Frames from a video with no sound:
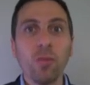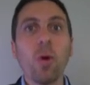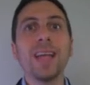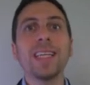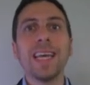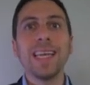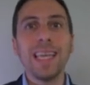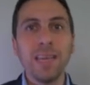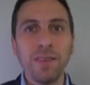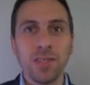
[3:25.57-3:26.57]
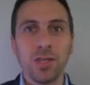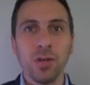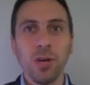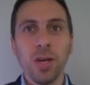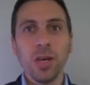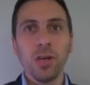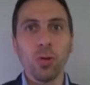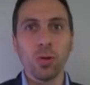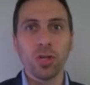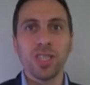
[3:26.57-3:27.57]
Why did they leave it to
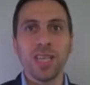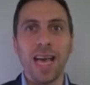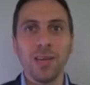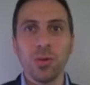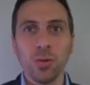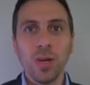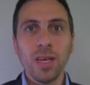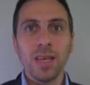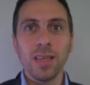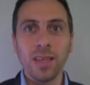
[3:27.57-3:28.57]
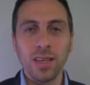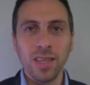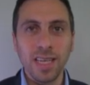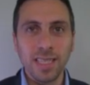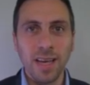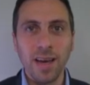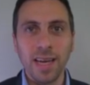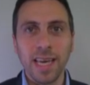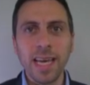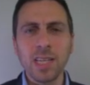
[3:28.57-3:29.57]
Yorkshire to handle the entire
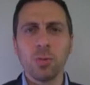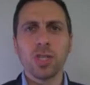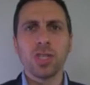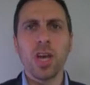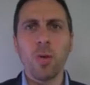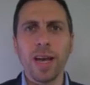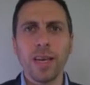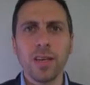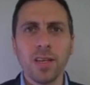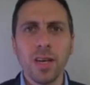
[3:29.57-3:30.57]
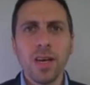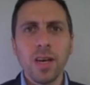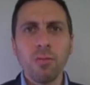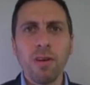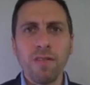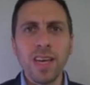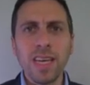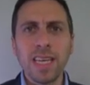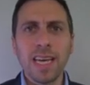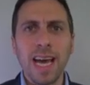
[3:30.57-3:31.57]
case, which so angered Rafiq?